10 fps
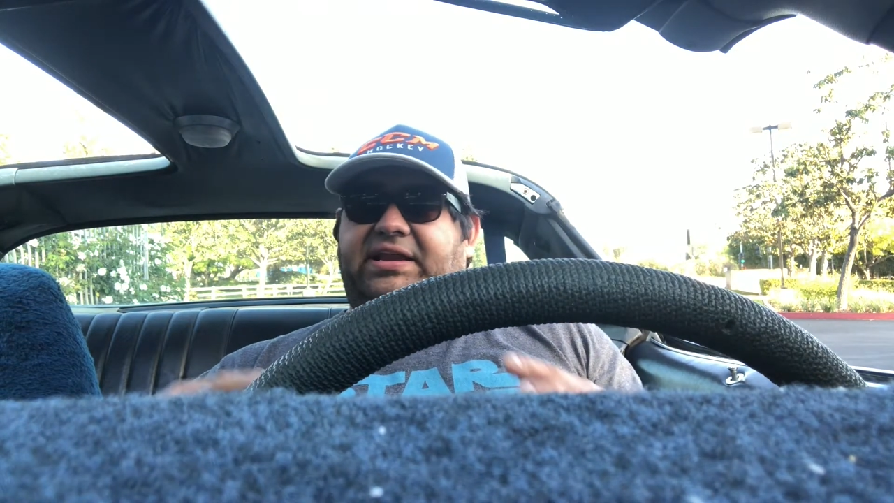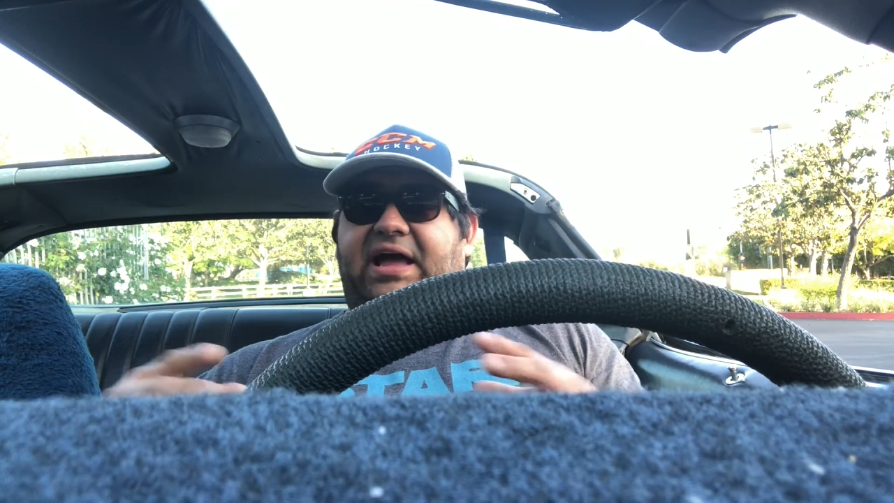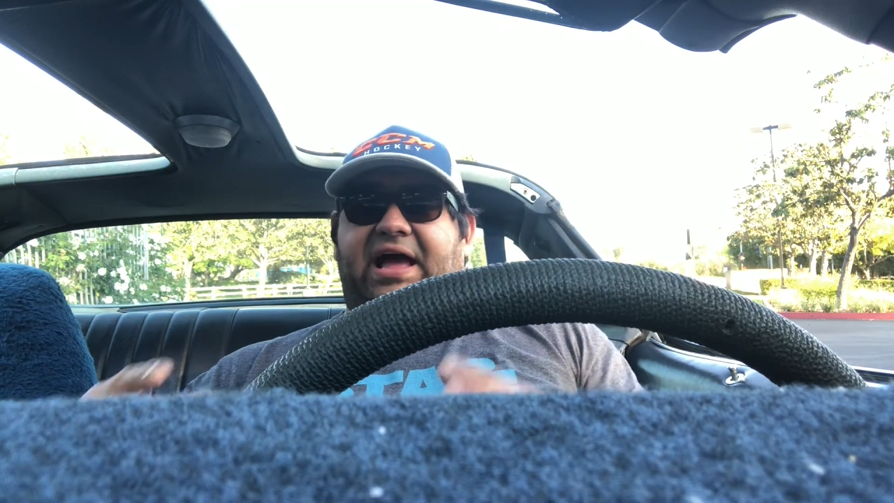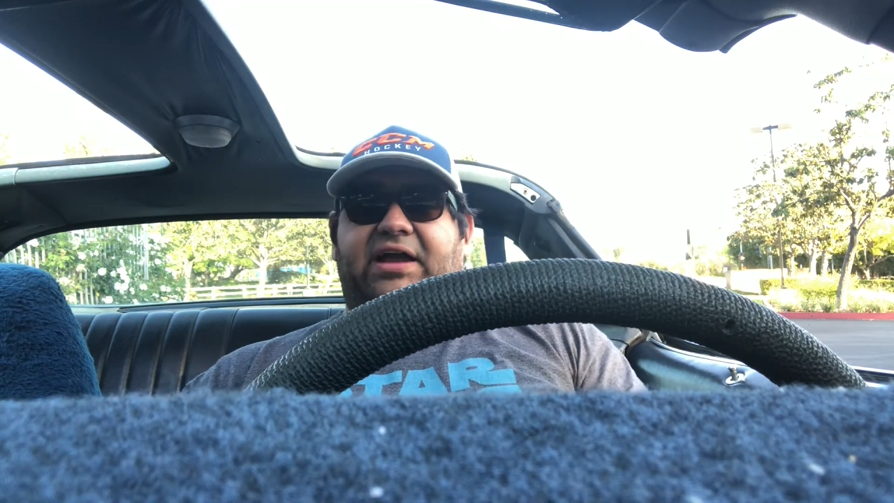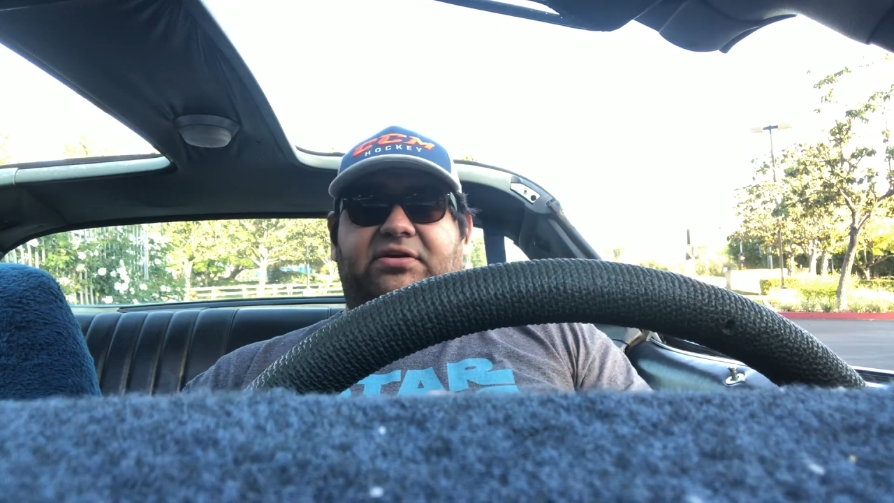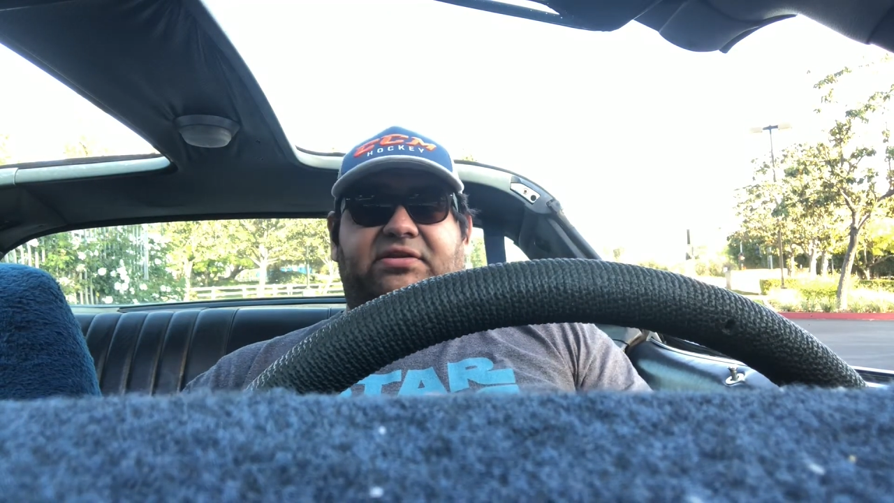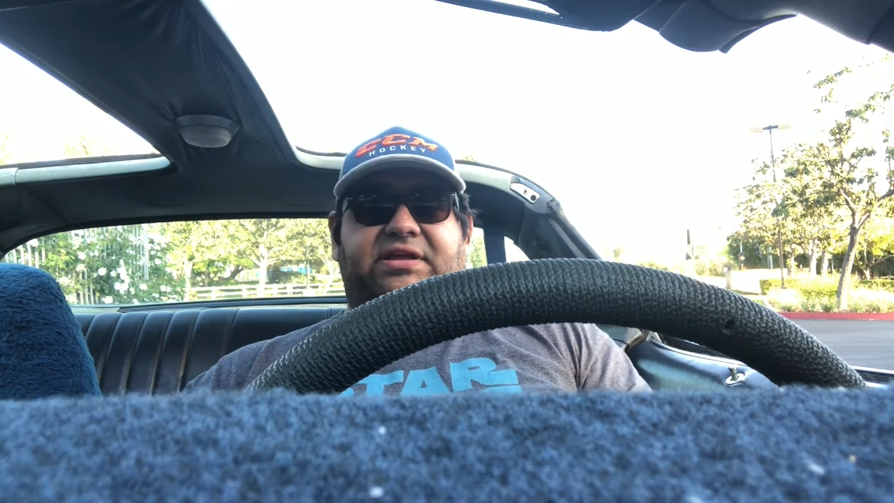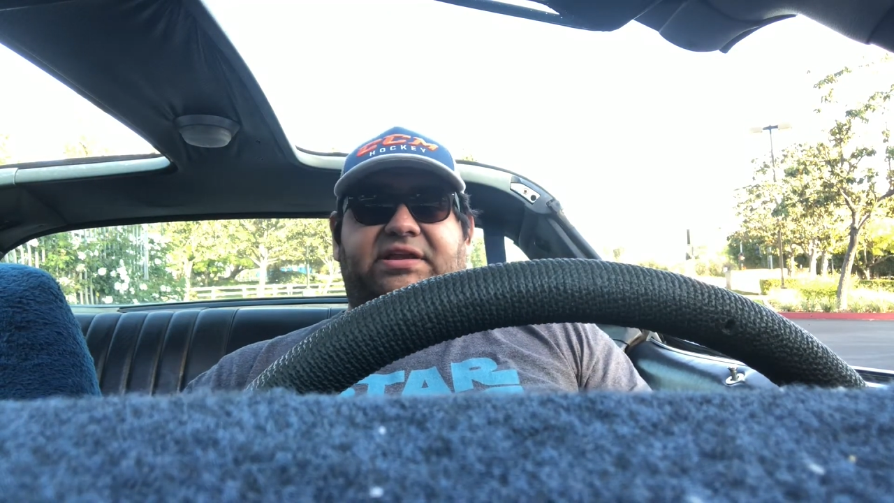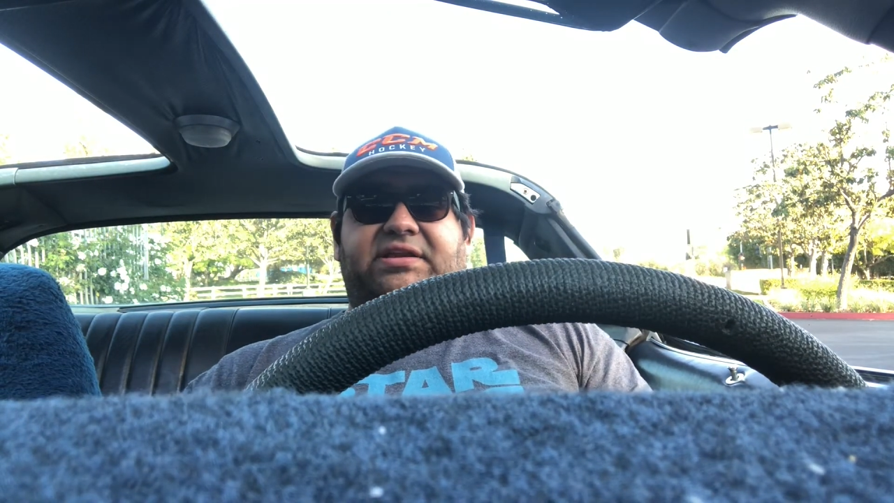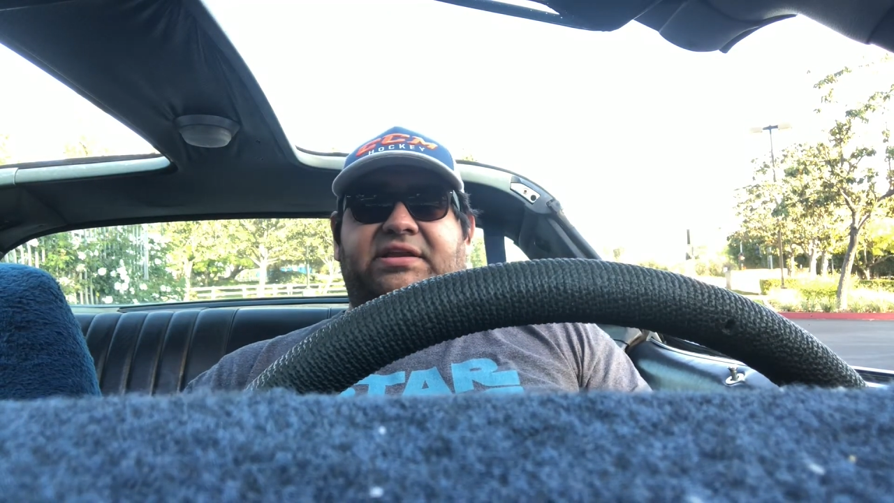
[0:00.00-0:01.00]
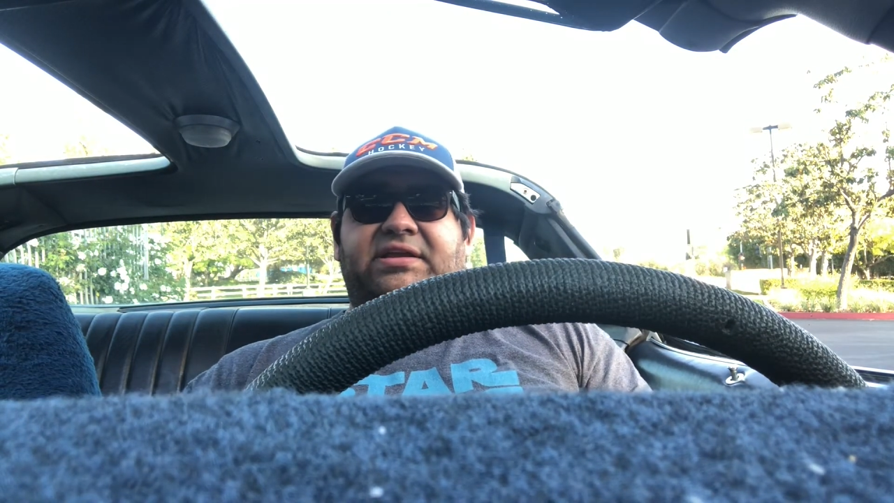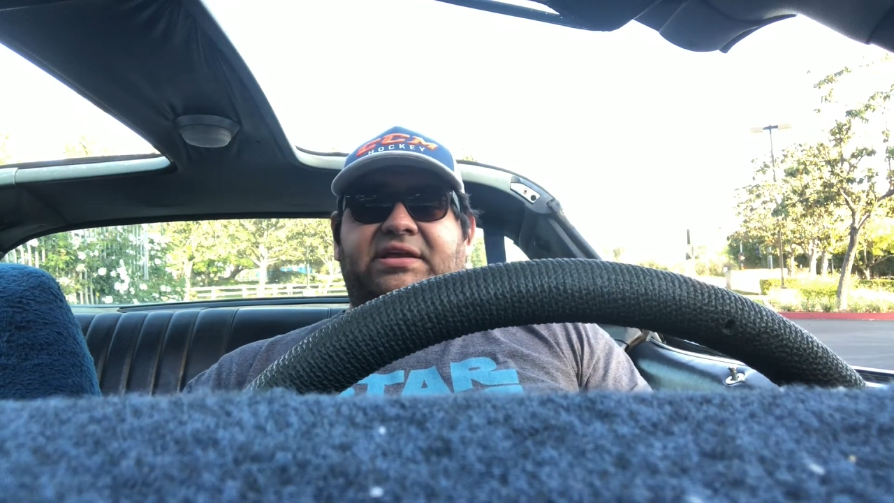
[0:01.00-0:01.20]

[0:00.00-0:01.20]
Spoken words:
in Ireland